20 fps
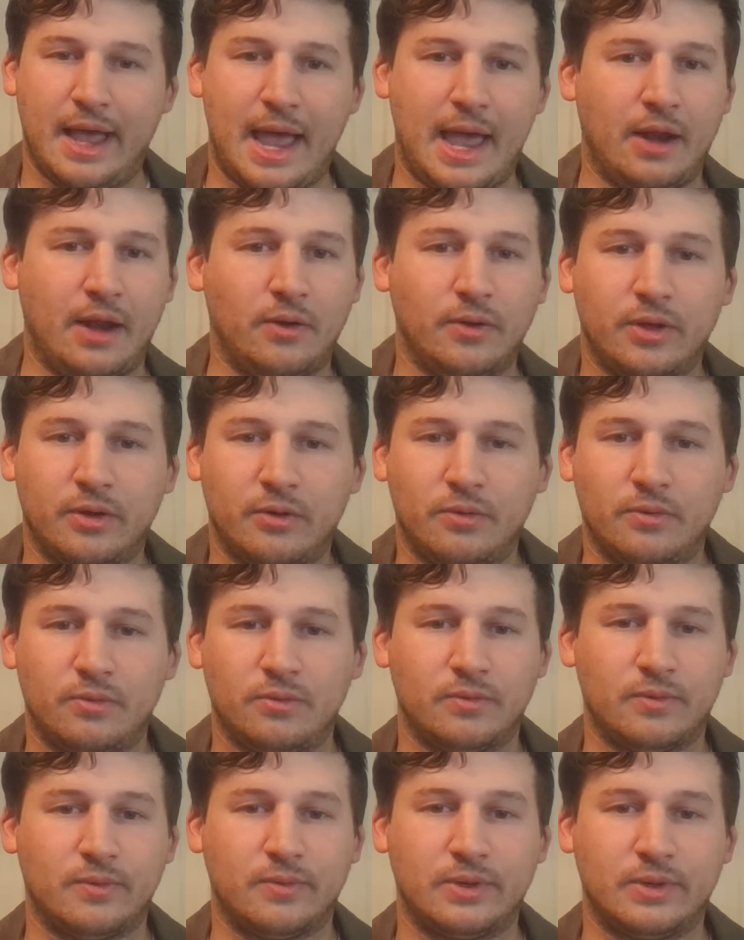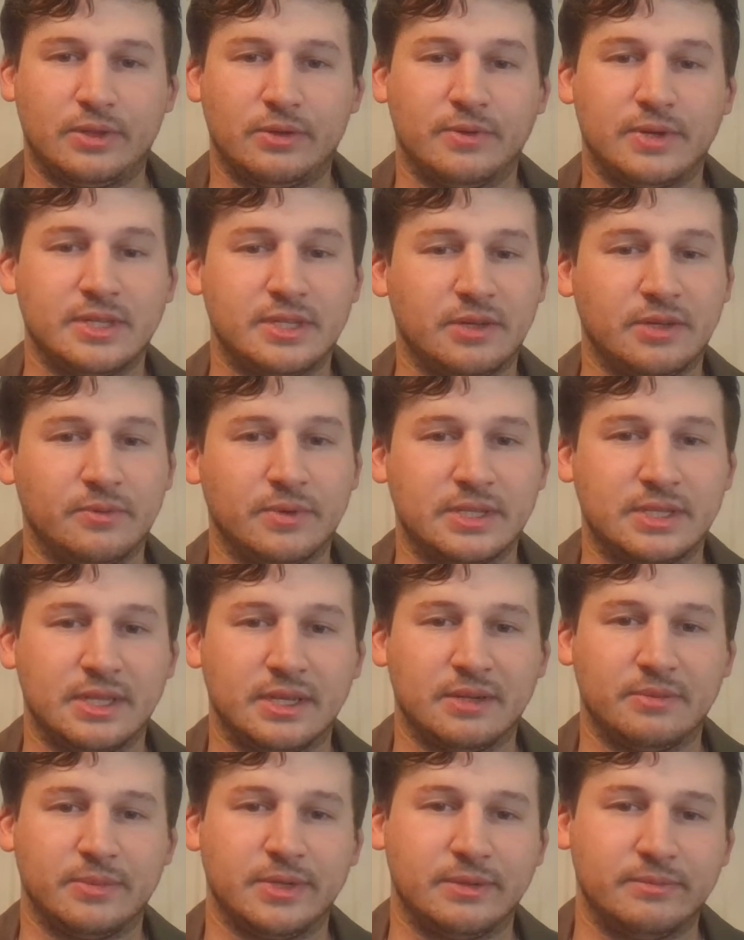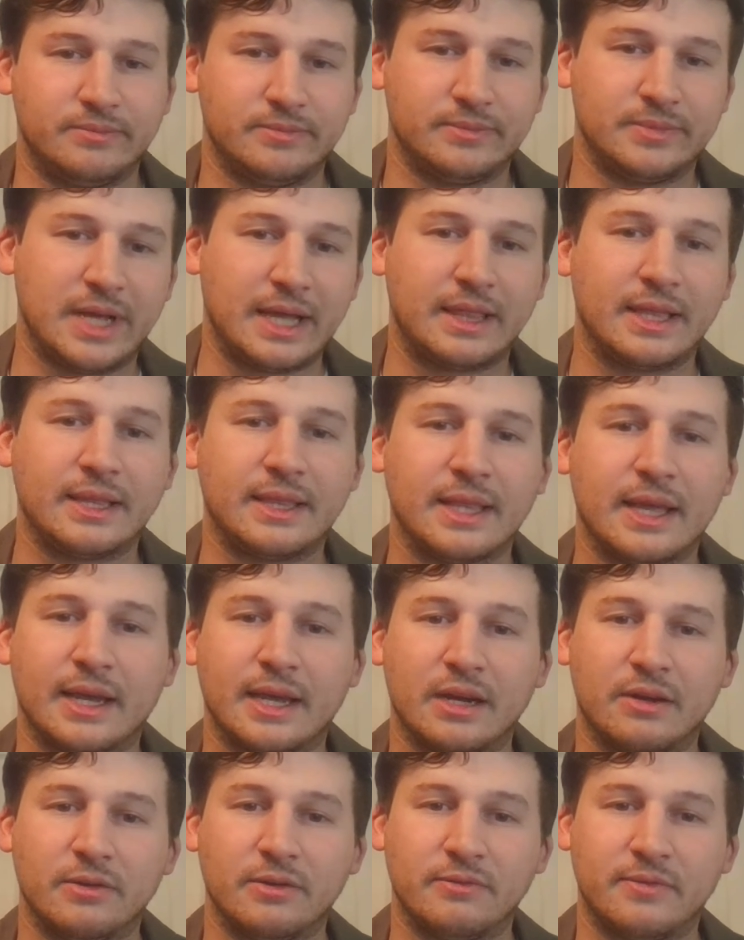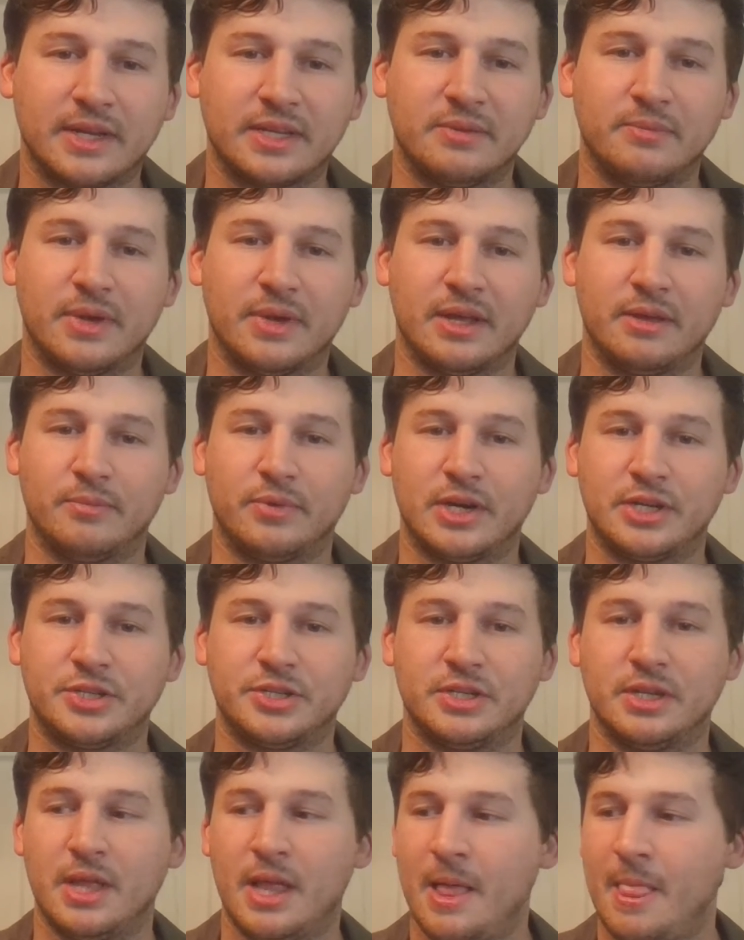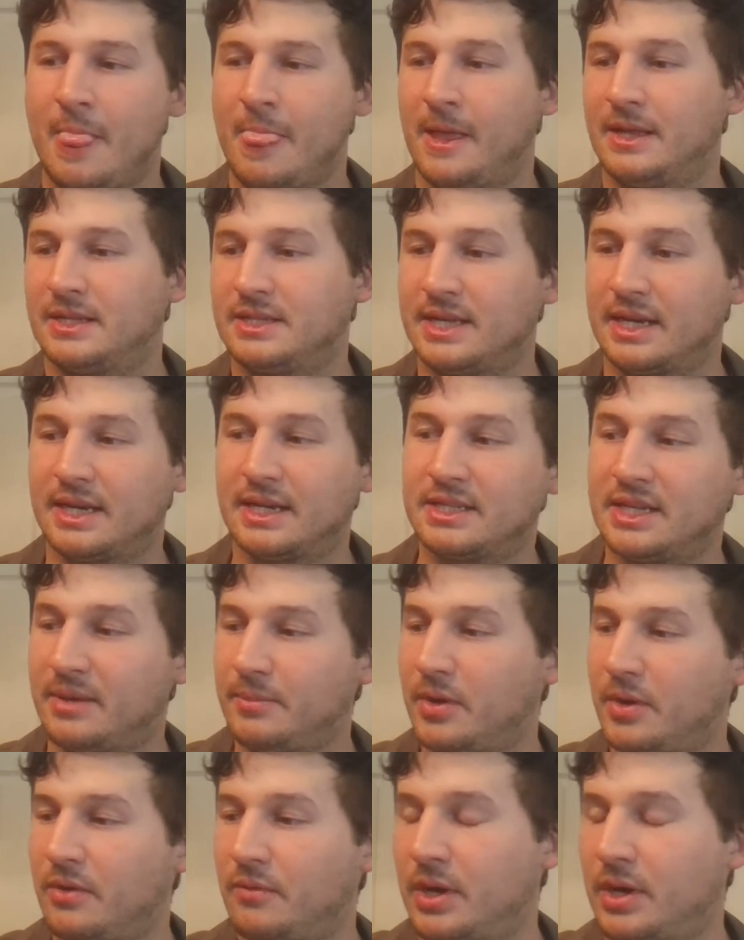I don't know what the reasoning was there, but I think that kind of affected my impression. Second time I